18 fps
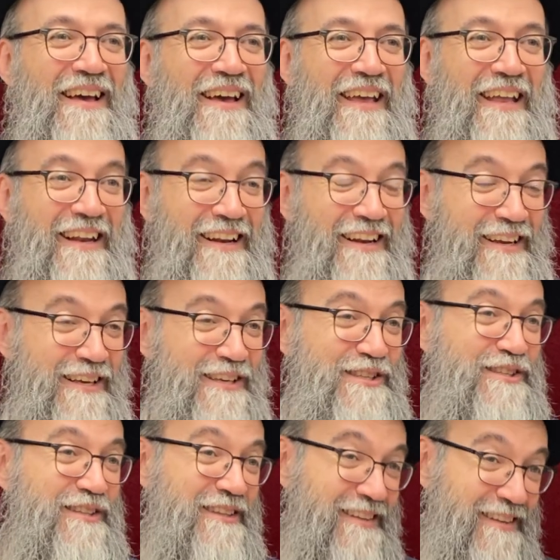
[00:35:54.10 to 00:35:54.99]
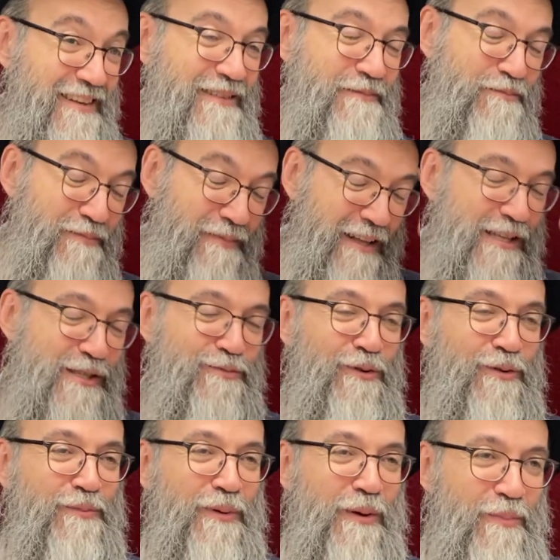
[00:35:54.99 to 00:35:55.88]
At least that's
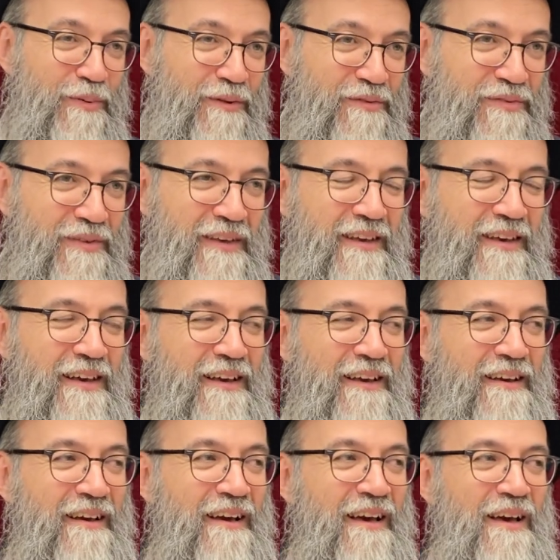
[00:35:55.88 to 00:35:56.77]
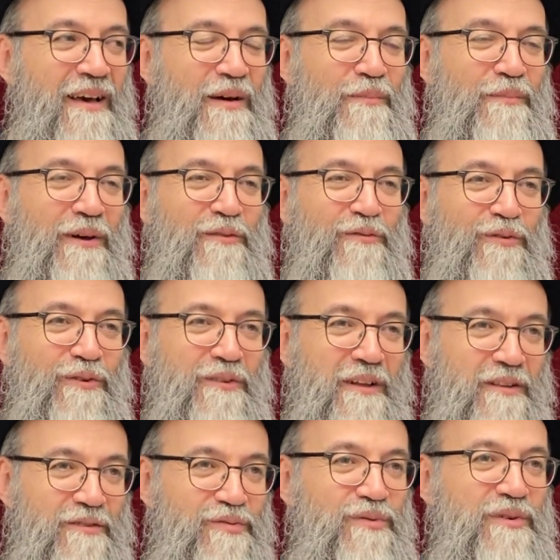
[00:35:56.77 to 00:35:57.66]
what people are thinking. But for
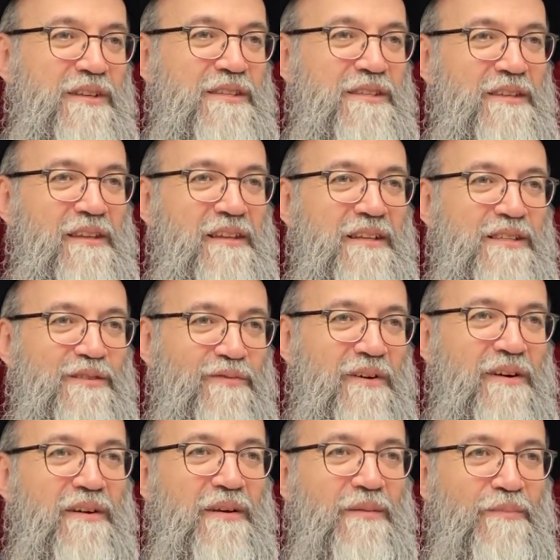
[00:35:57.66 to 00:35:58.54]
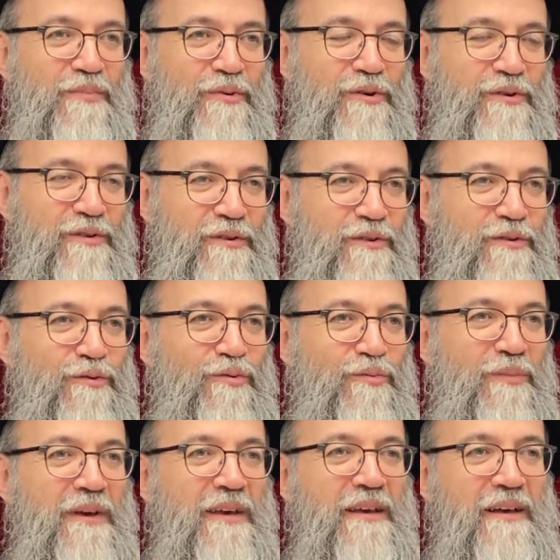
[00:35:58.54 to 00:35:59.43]
that reason, it's very important
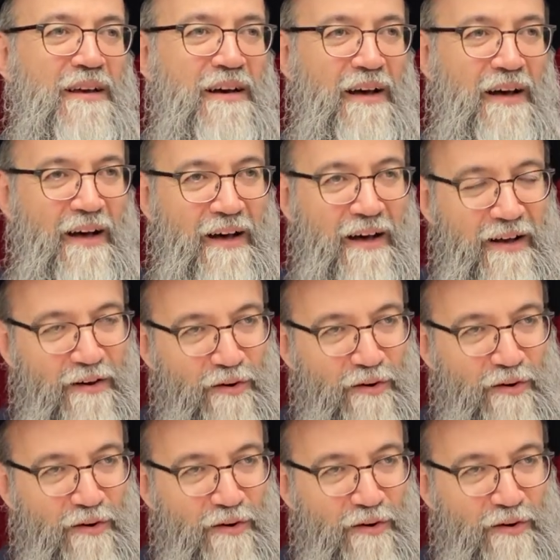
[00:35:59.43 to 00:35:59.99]
to make a